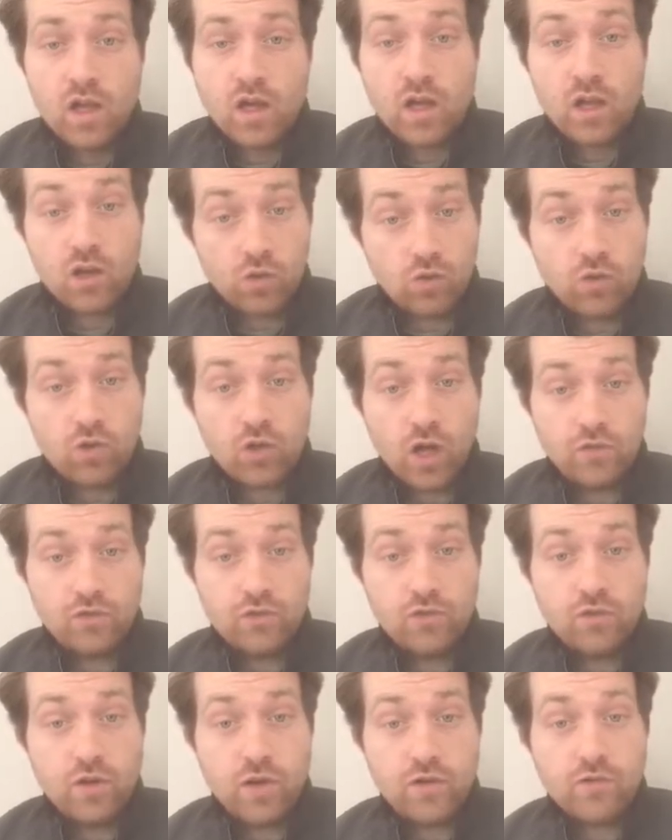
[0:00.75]
Hello, good
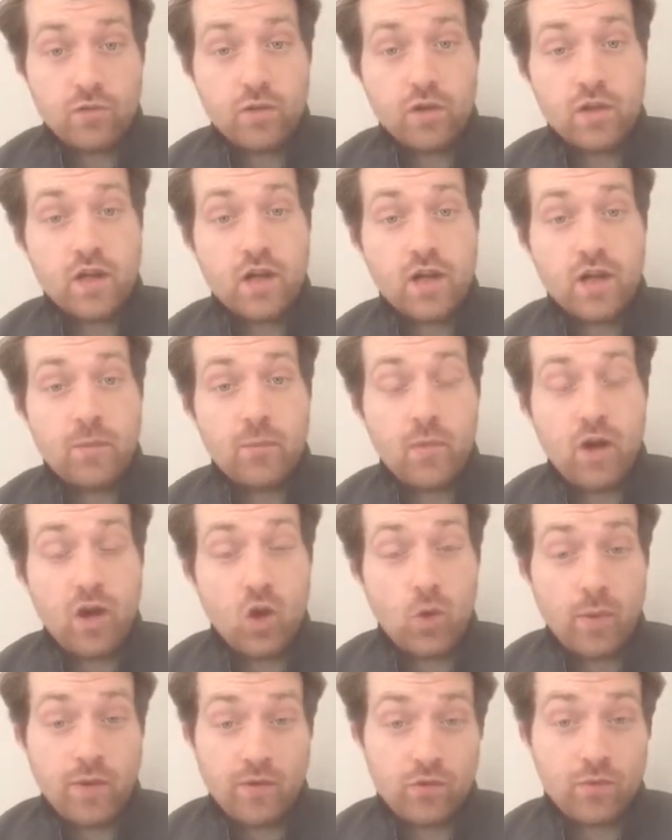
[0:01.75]
afternoon, everyone. I
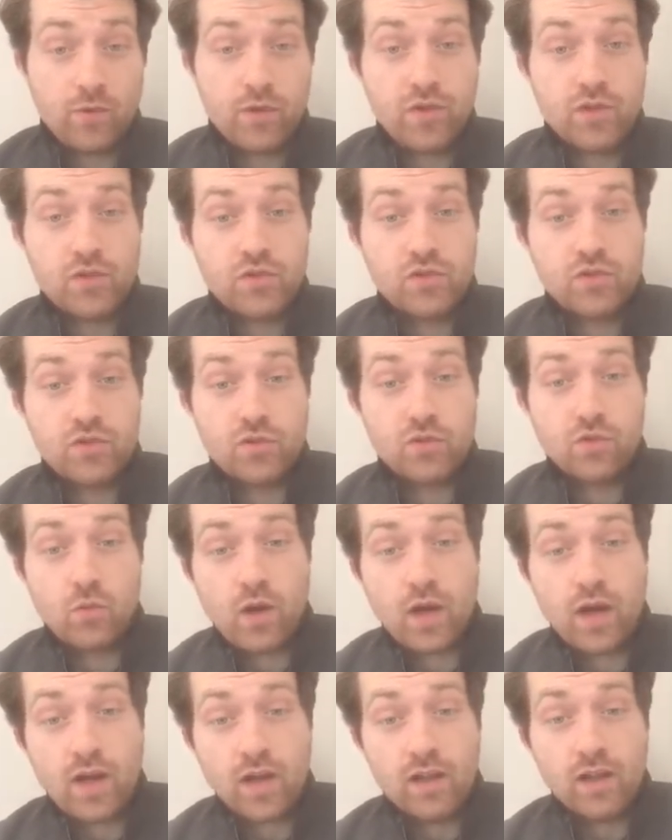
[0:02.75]
hope everyone is doing
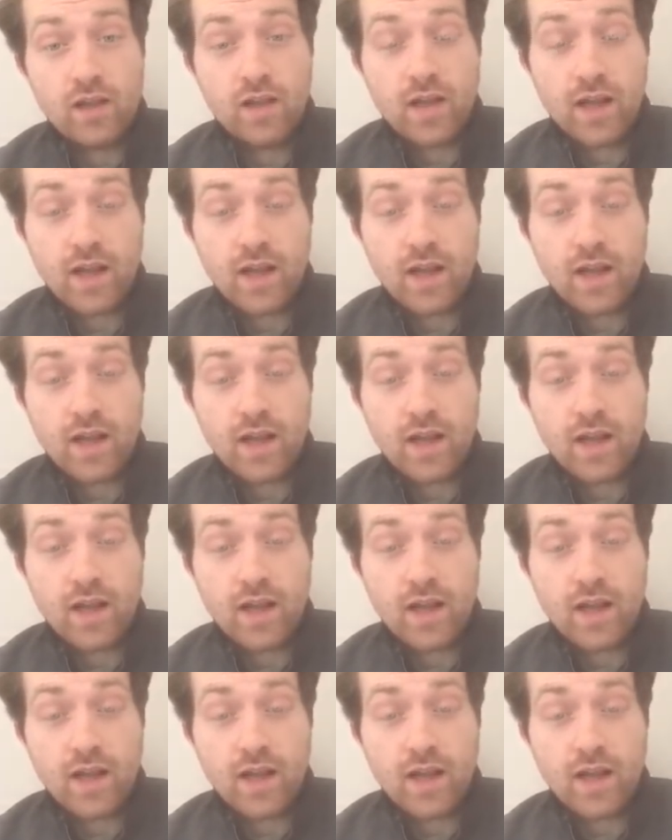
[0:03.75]
well,